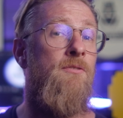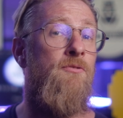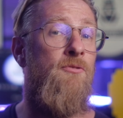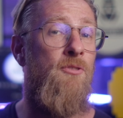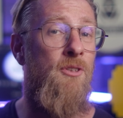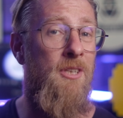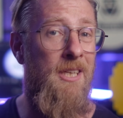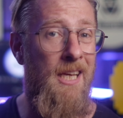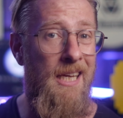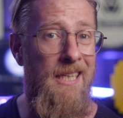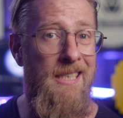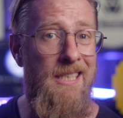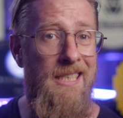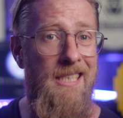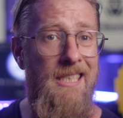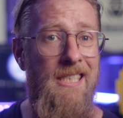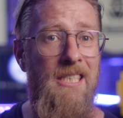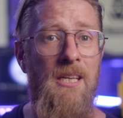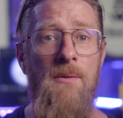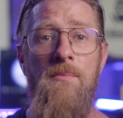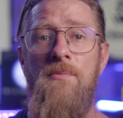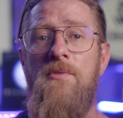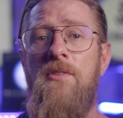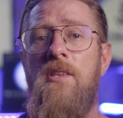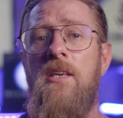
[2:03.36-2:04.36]
forget
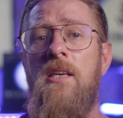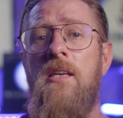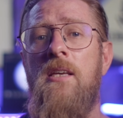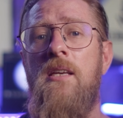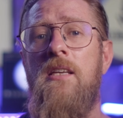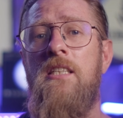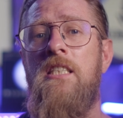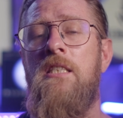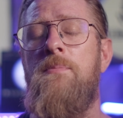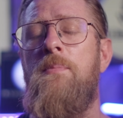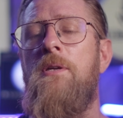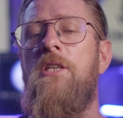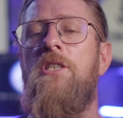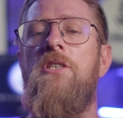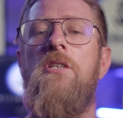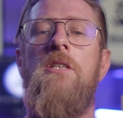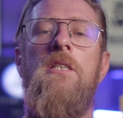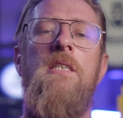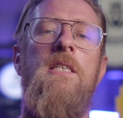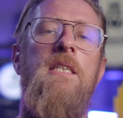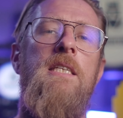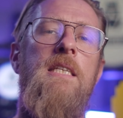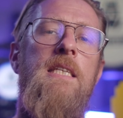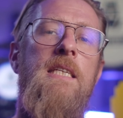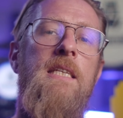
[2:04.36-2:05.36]
something,
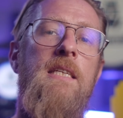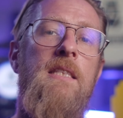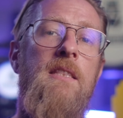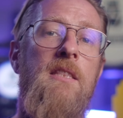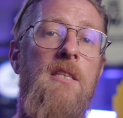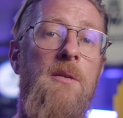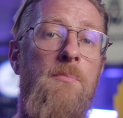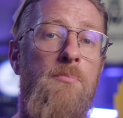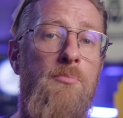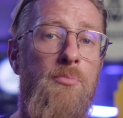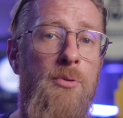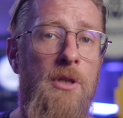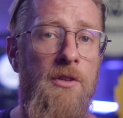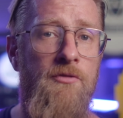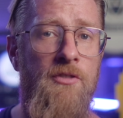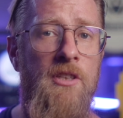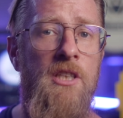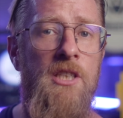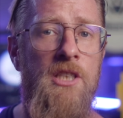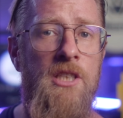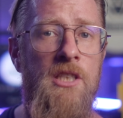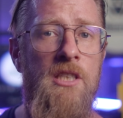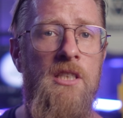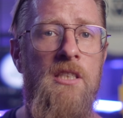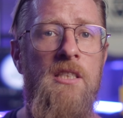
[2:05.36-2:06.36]
especially in the
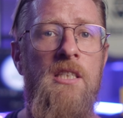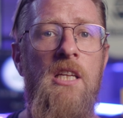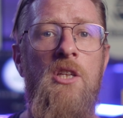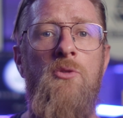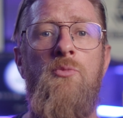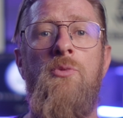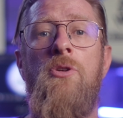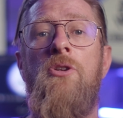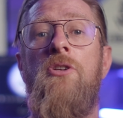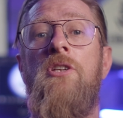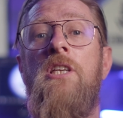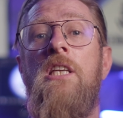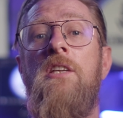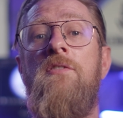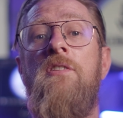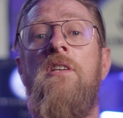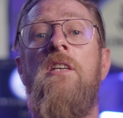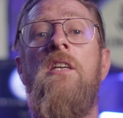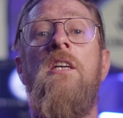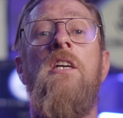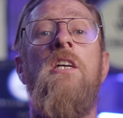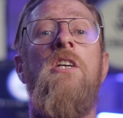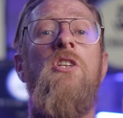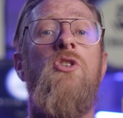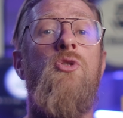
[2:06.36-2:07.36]
privileges that we are
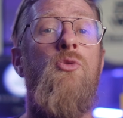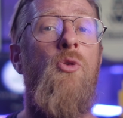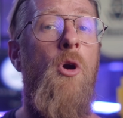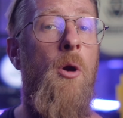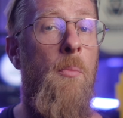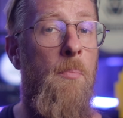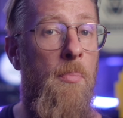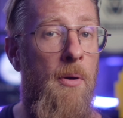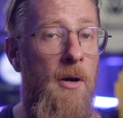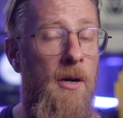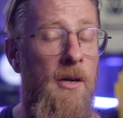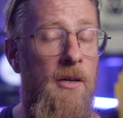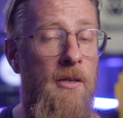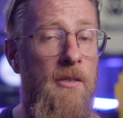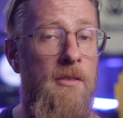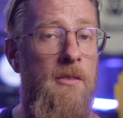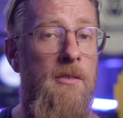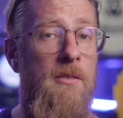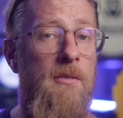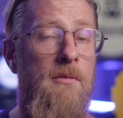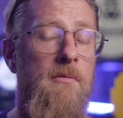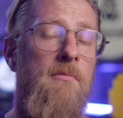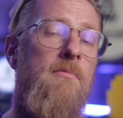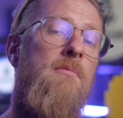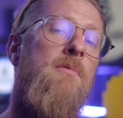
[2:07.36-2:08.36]
giving to our
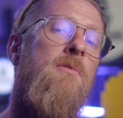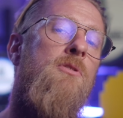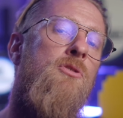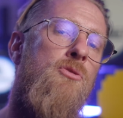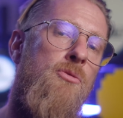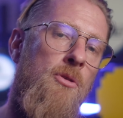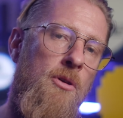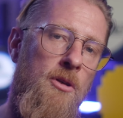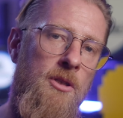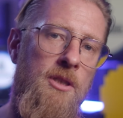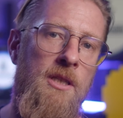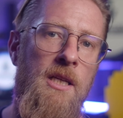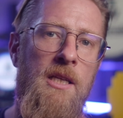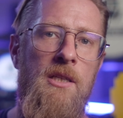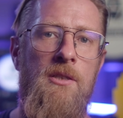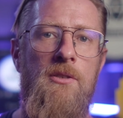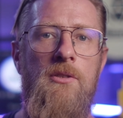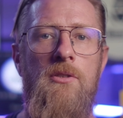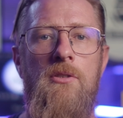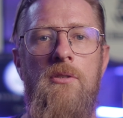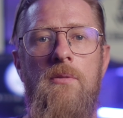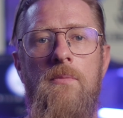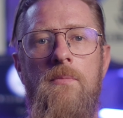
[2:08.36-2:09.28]
pods, to our containers.